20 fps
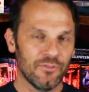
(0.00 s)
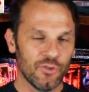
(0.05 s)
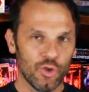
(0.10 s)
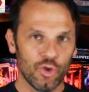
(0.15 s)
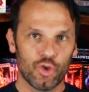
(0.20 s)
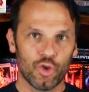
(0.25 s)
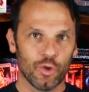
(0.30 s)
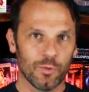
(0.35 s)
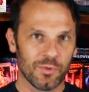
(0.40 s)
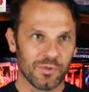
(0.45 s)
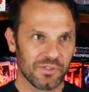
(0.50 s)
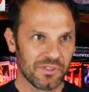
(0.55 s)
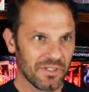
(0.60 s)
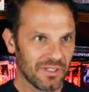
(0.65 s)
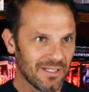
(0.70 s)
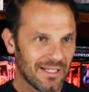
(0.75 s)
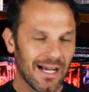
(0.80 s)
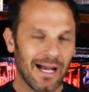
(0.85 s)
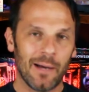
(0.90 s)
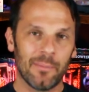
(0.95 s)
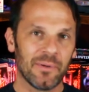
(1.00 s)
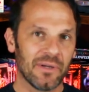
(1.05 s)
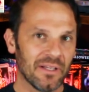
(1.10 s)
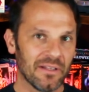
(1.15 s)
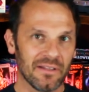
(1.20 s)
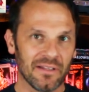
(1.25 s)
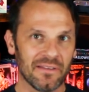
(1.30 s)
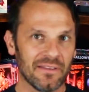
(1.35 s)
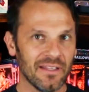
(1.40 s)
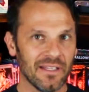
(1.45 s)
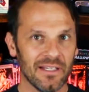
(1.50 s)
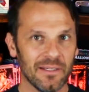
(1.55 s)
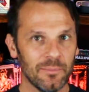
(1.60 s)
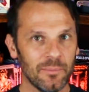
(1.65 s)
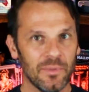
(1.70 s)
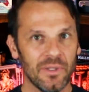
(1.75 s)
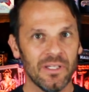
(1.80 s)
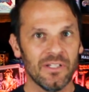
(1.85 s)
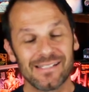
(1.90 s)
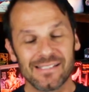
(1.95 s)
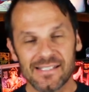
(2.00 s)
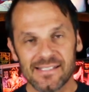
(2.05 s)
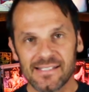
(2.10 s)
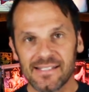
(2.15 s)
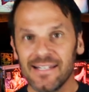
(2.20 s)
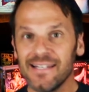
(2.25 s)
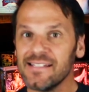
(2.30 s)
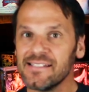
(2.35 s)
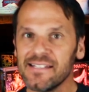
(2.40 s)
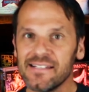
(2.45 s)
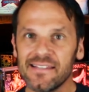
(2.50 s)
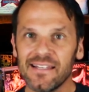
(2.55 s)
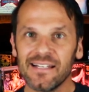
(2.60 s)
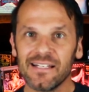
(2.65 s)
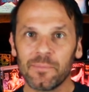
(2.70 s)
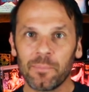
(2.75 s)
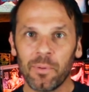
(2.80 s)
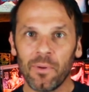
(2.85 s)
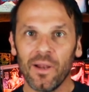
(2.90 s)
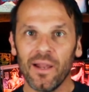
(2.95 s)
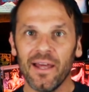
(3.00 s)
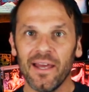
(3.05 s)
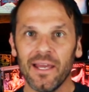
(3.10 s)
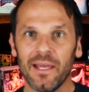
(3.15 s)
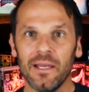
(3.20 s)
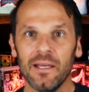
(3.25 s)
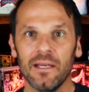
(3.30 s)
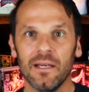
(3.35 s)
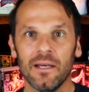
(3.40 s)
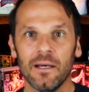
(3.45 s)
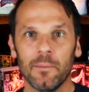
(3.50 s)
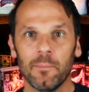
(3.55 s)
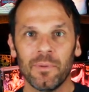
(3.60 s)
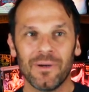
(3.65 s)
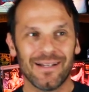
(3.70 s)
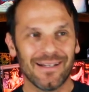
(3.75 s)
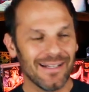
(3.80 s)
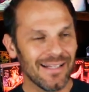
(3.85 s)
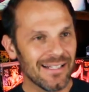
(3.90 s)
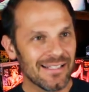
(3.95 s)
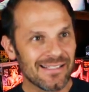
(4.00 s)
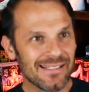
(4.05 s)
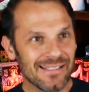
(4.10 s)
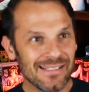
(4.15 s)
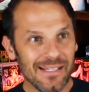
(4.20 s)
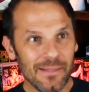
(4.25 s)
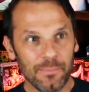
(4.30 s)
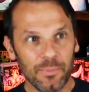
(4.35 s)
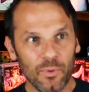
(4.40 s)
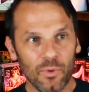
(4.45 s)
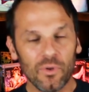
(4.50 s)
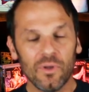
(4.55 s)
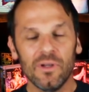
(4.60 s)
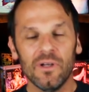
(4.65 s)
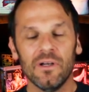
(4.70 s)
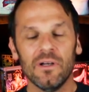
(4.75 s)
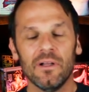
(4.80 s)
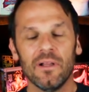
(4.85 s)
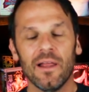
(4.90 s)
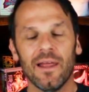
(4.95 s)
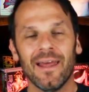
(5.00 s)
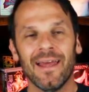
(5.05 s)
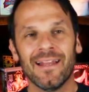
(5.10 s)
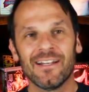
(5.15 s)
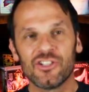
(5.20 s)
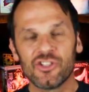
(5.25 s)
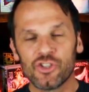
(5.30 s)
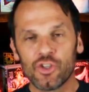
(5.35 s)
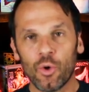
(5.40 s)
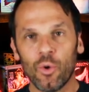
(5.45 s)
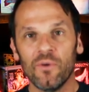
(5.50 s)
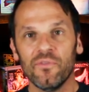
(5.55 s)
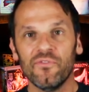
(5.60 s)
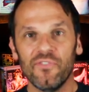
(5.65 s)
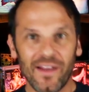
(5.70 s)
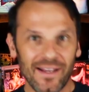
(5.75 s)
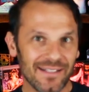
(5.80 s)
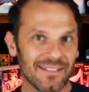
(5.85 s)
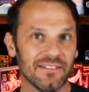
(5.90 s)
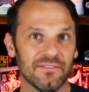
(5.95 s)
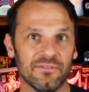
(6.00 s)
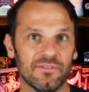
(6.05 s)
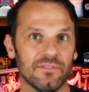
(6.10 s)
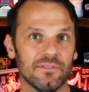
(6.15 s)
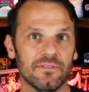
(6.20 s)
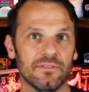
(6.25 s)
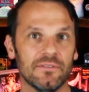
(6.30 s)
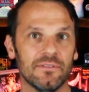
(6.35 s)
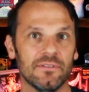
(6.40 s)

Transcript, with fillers: of YouTubers copying the theme because it's an easy thing to play, but it's simple and so effective.